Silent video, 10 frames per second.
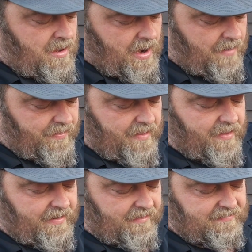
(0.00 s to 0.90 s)
And then,
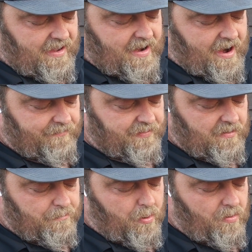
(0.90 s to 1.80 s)
like I said, after
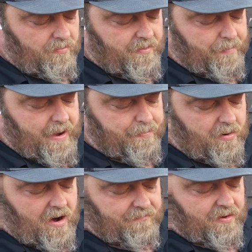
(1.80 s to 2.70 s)
you pulled the paper
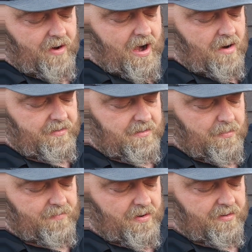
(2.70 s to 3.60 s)
off your ground and you
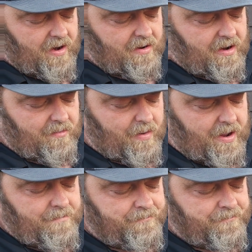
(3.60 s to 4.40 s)
moved all your ground out of the way,